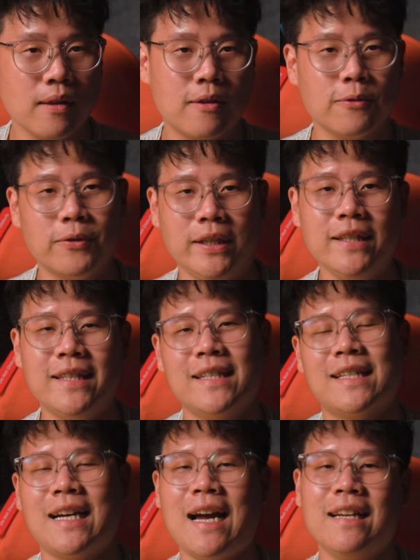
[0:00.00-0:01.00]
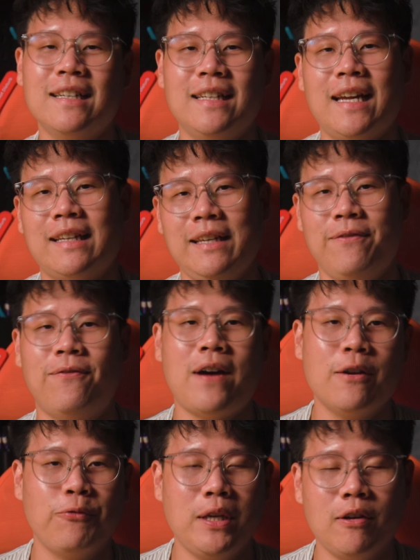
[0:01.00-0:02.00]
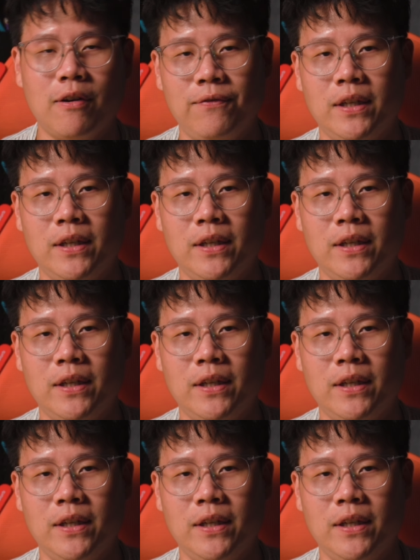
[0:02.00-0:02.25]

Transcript: So this is kind of like a fun way of